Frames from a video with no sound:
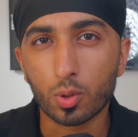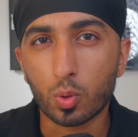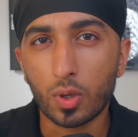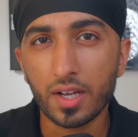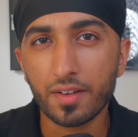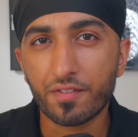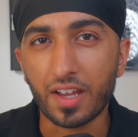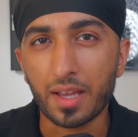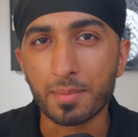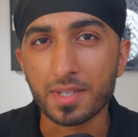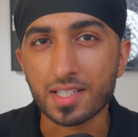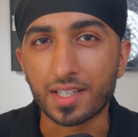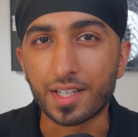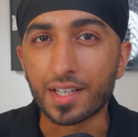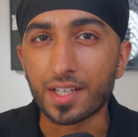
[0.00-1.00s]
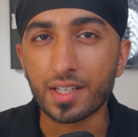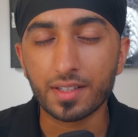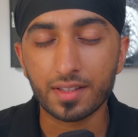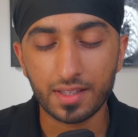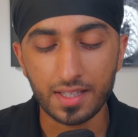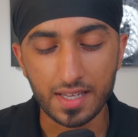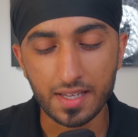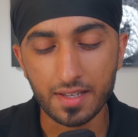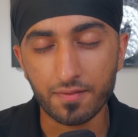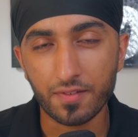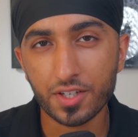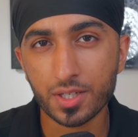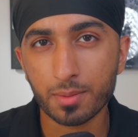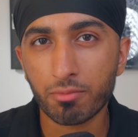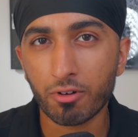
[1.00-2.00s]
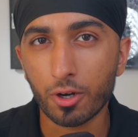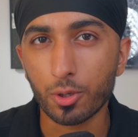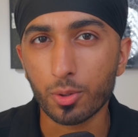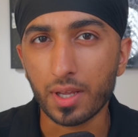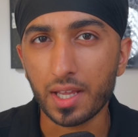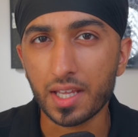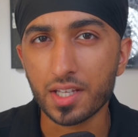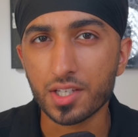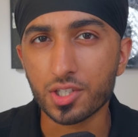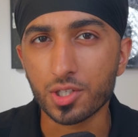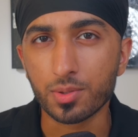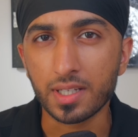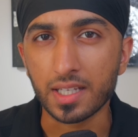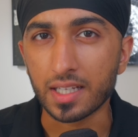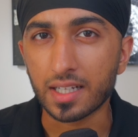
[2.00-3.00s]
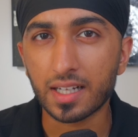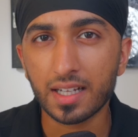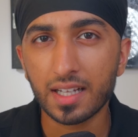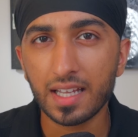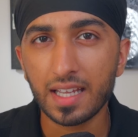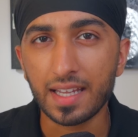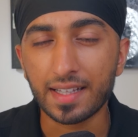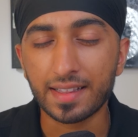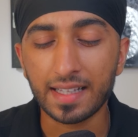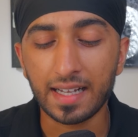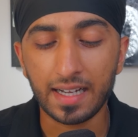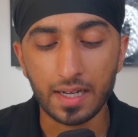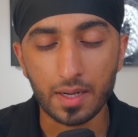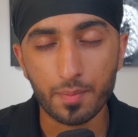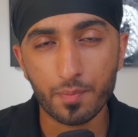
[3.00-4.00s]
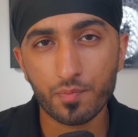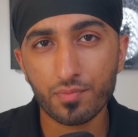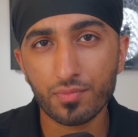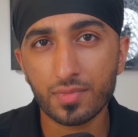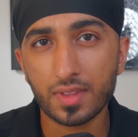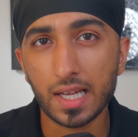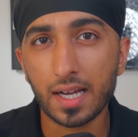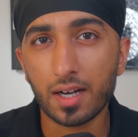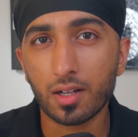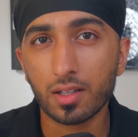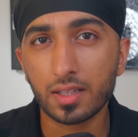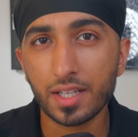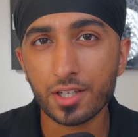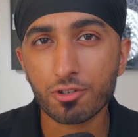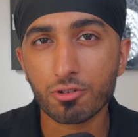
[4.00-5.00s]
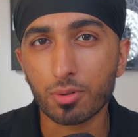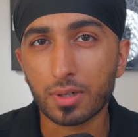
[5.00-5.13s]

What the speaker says: quite famously, the Vision Pro is unique in that there are literal